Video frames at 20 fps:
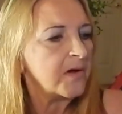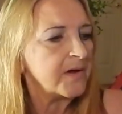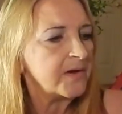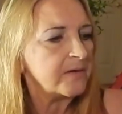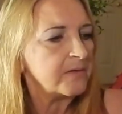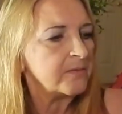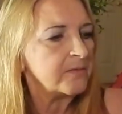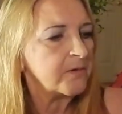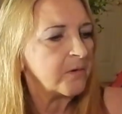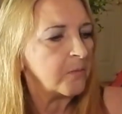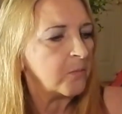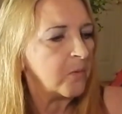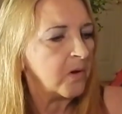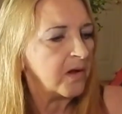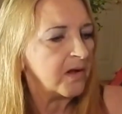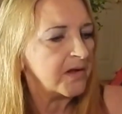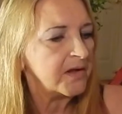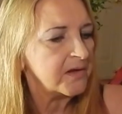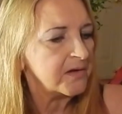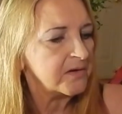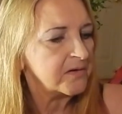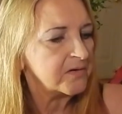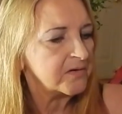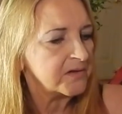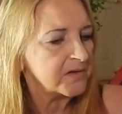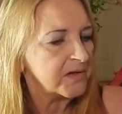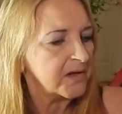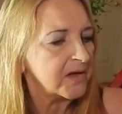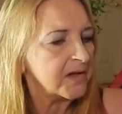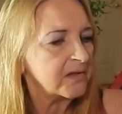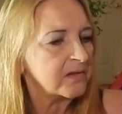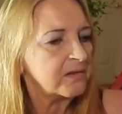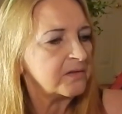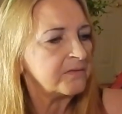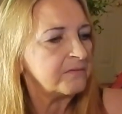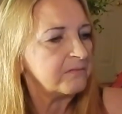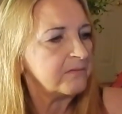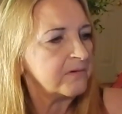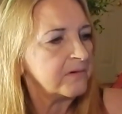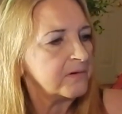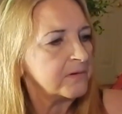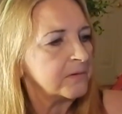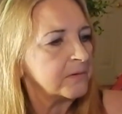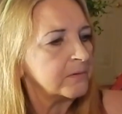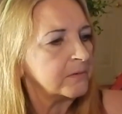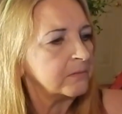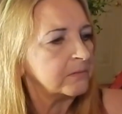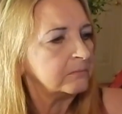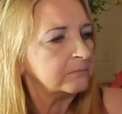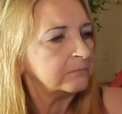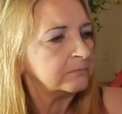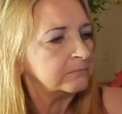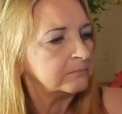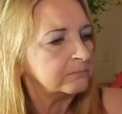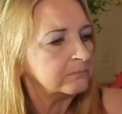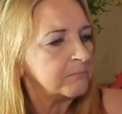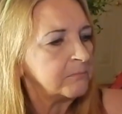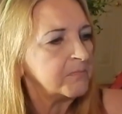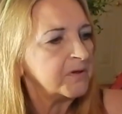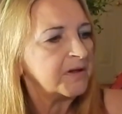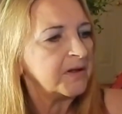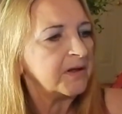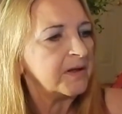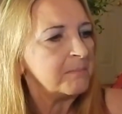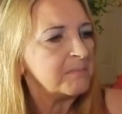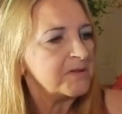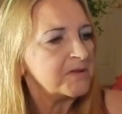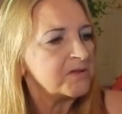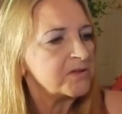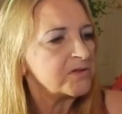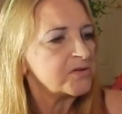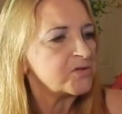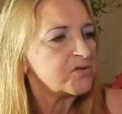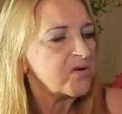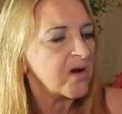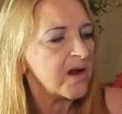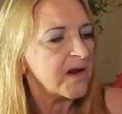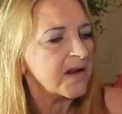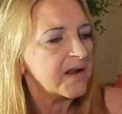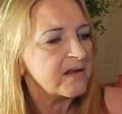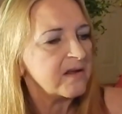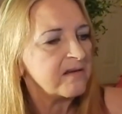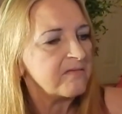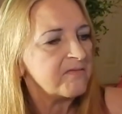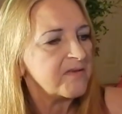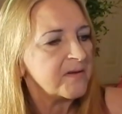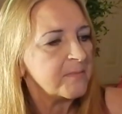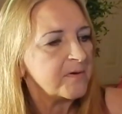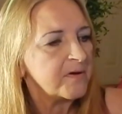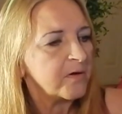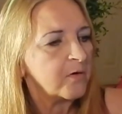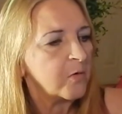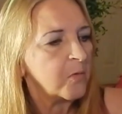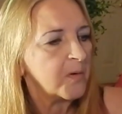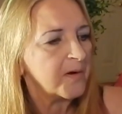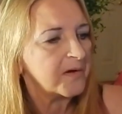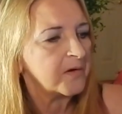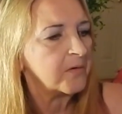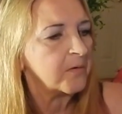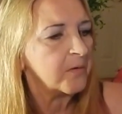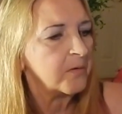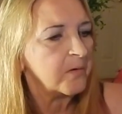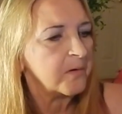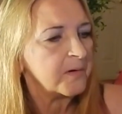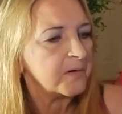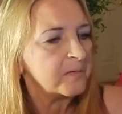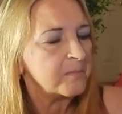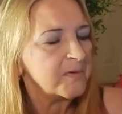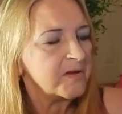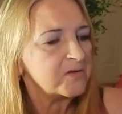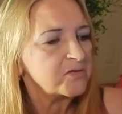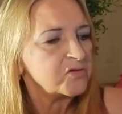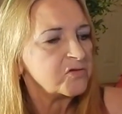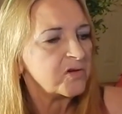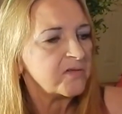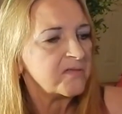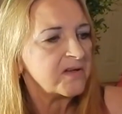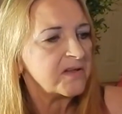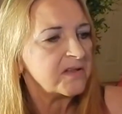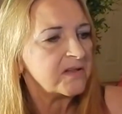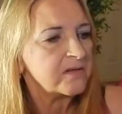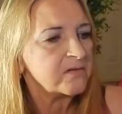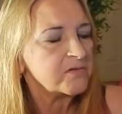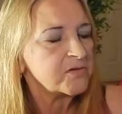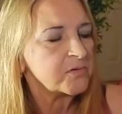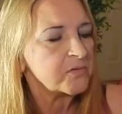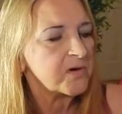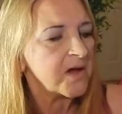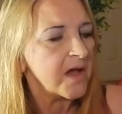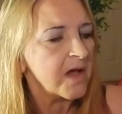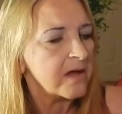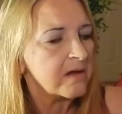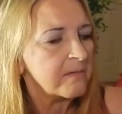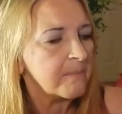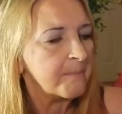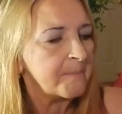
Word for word: I don't know why he couldn't get through, but let me just try to give him a quick call to make sure everything's okay.